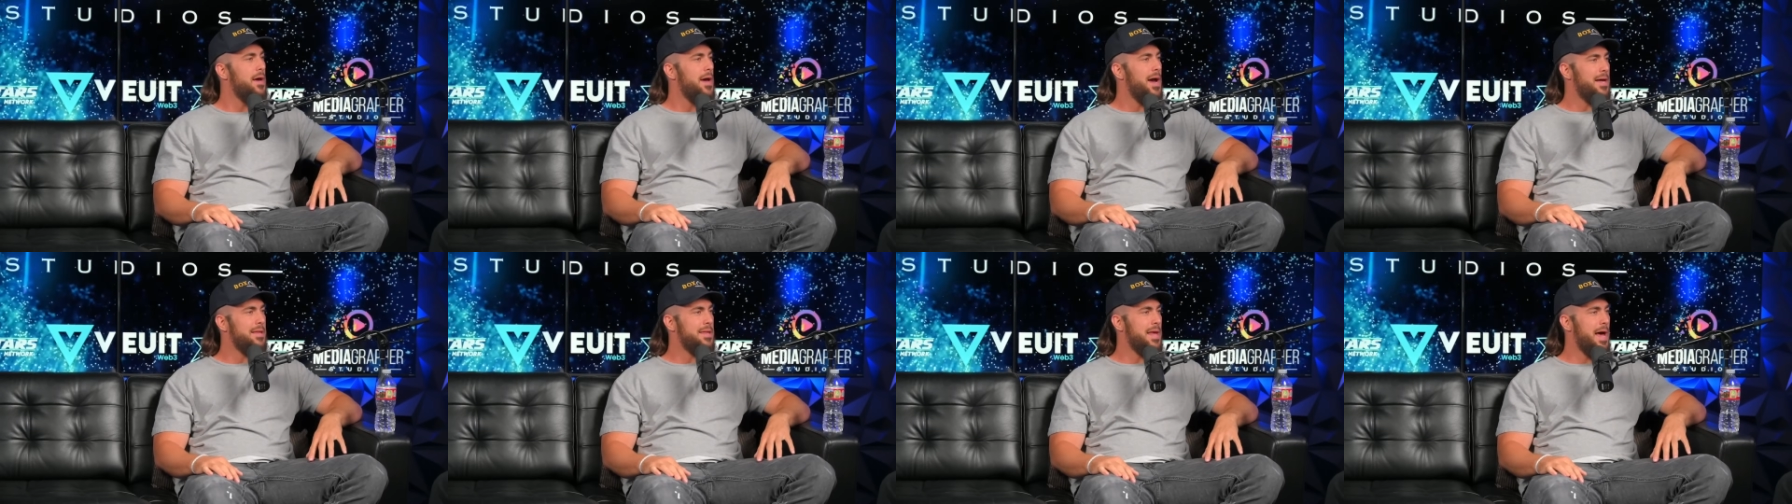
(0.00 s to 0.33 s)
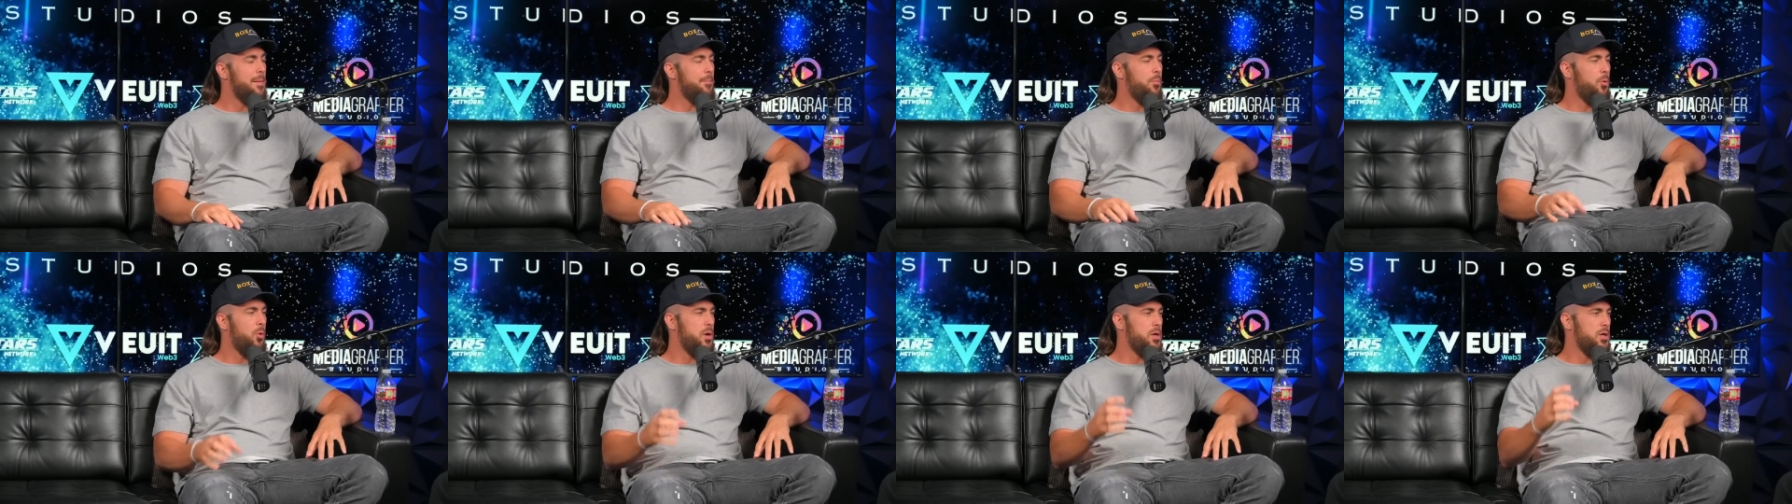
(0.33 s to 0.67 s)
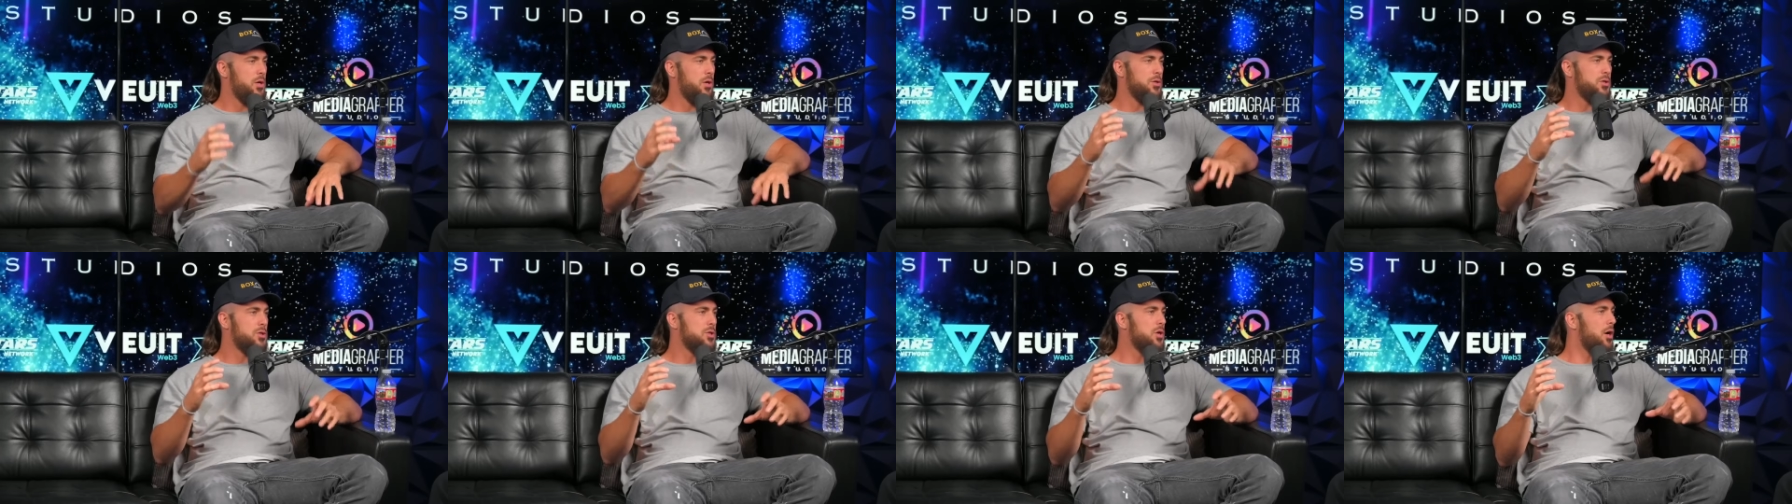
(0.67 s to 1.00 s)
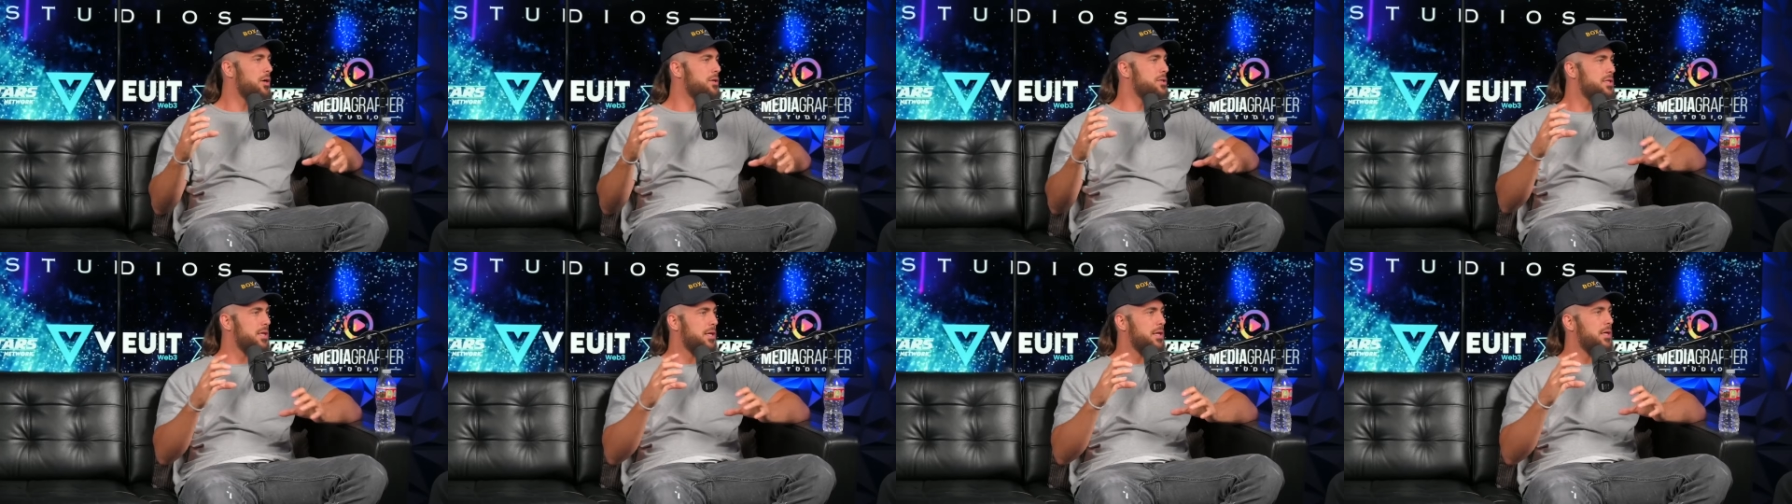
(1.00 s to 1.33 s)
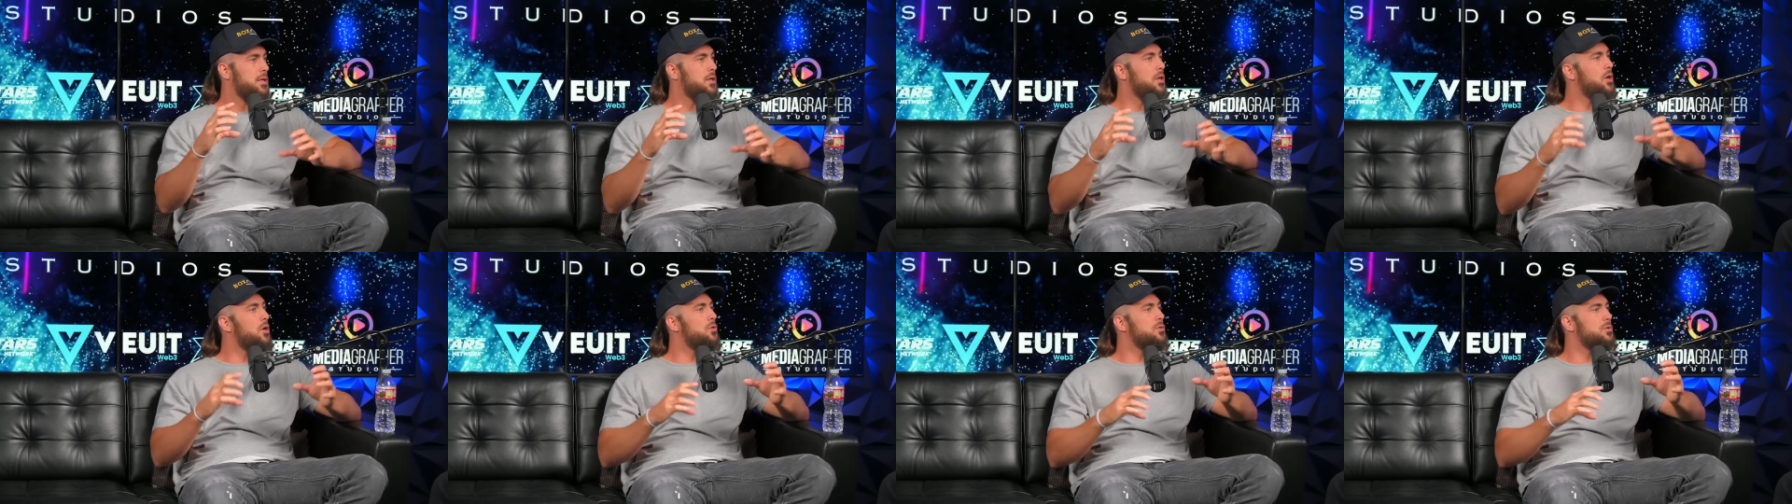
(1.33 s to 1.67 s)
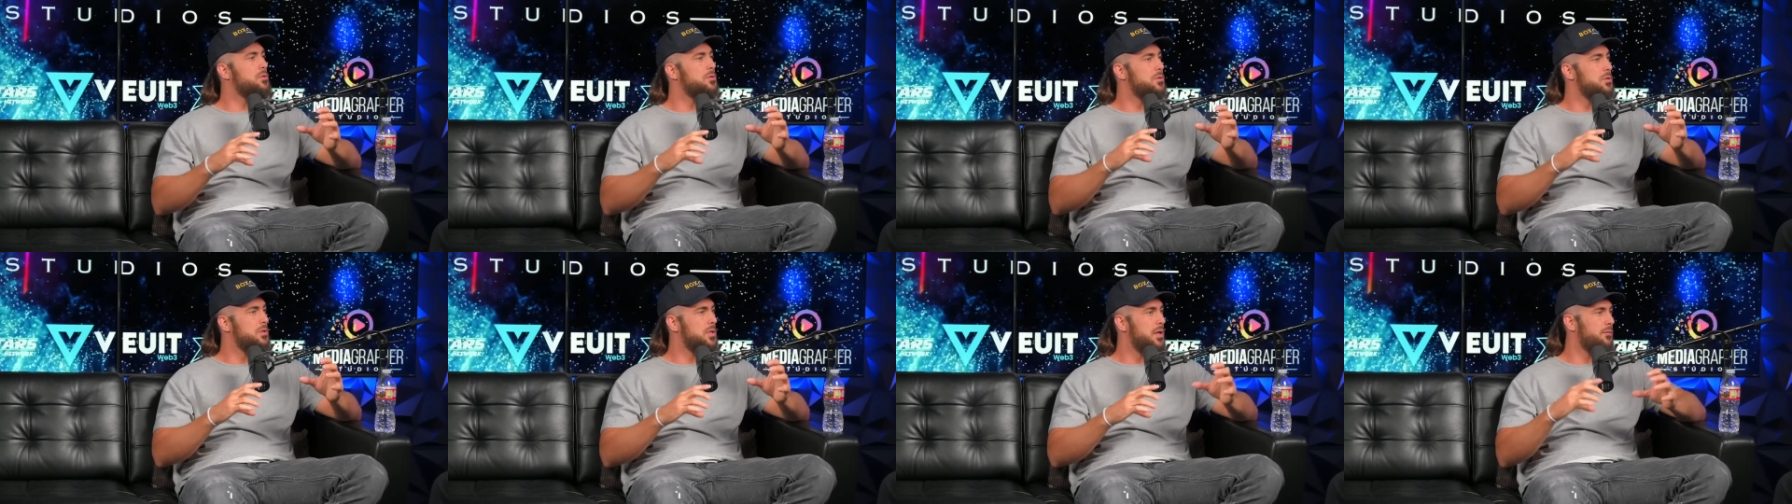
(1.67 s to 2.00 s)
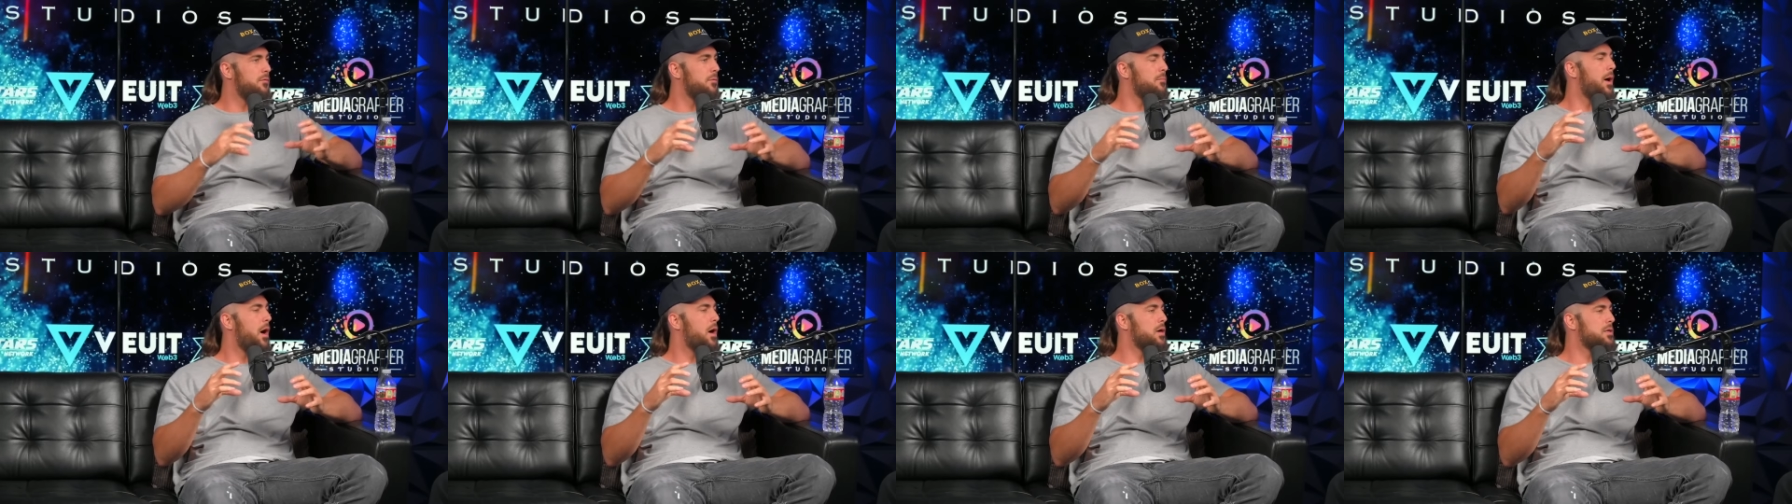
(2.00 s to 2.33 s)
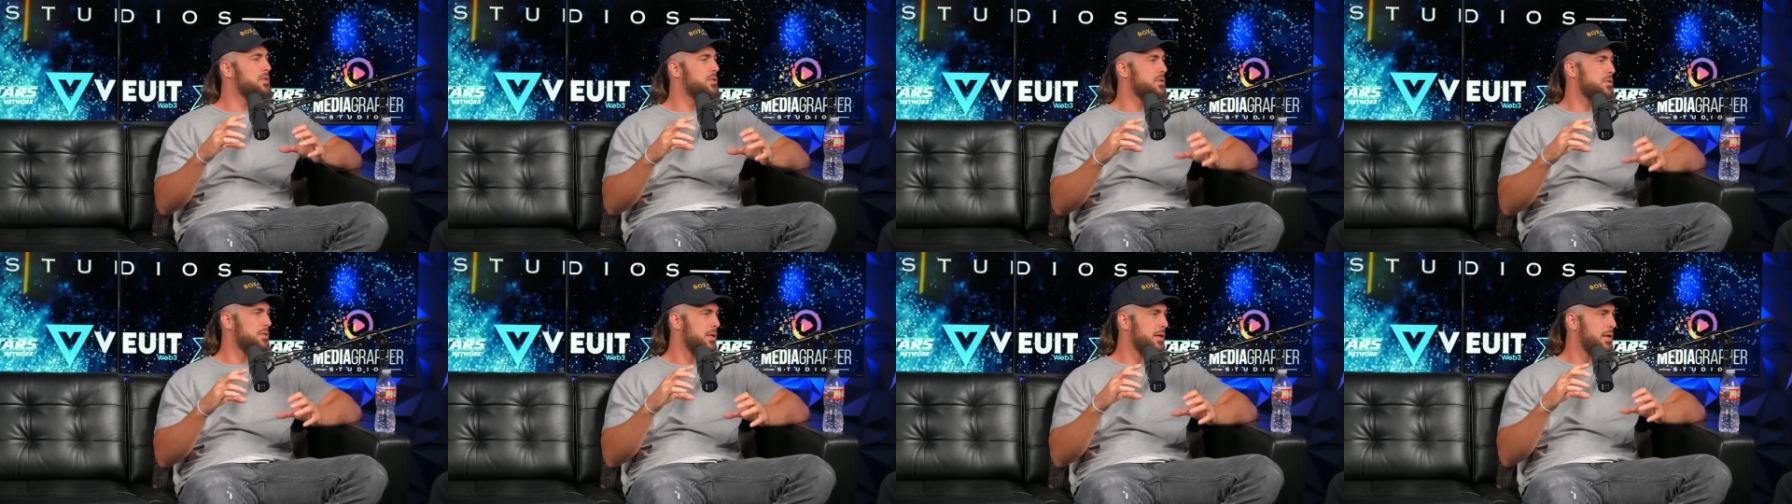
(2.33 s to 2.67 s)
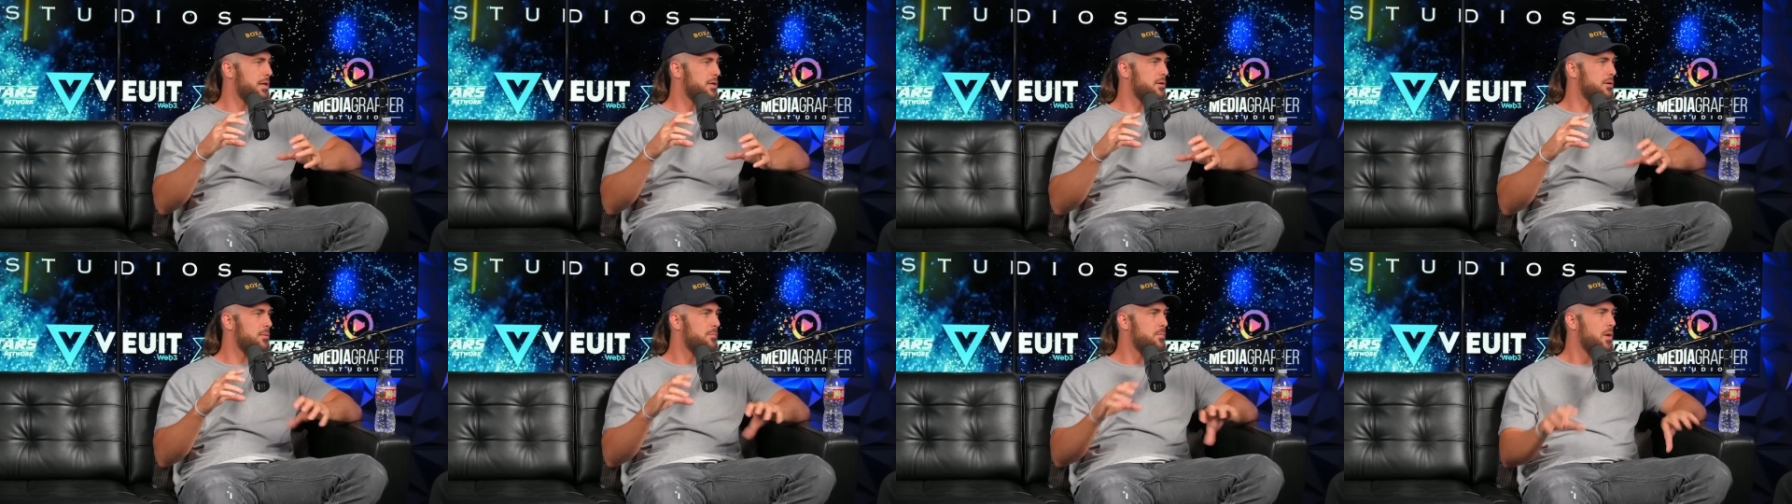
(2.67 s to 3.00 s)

Mm. At that point, you can start sticking those different boxes together.